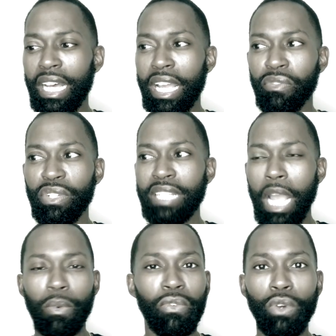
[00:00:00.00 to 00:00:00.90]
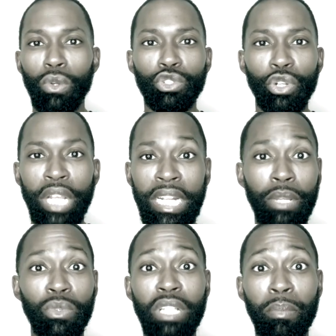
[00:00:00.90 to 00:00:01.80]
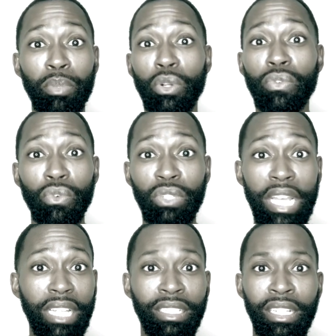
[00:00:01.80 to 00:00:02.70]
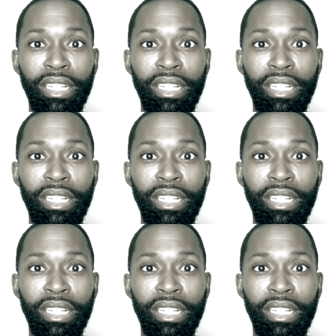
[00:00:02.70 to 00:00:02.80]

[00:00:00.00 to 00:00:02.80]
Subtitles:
every type of culture, and it was a beautiful thing.